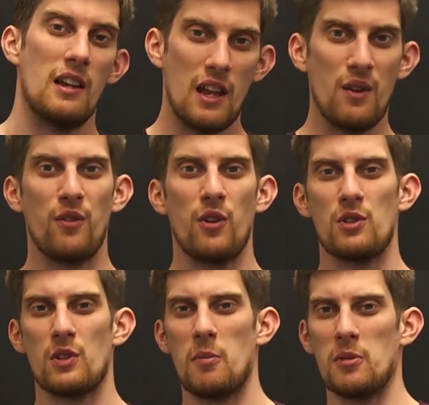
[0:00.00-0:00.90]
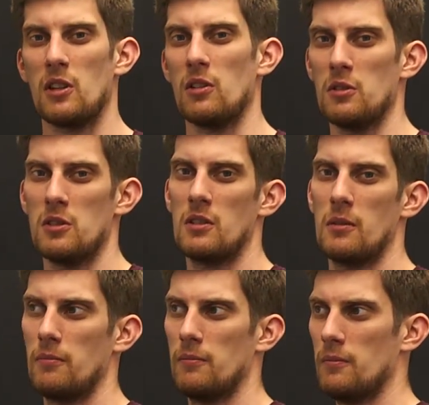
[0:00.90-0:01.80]
in future episodes.
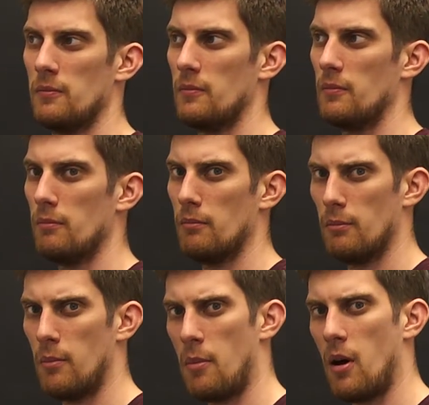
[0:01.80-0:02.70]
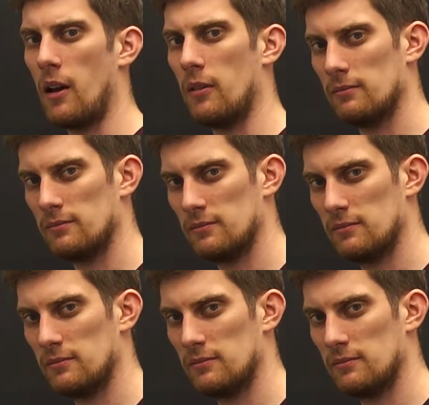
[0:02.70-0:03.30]
Bye-bye.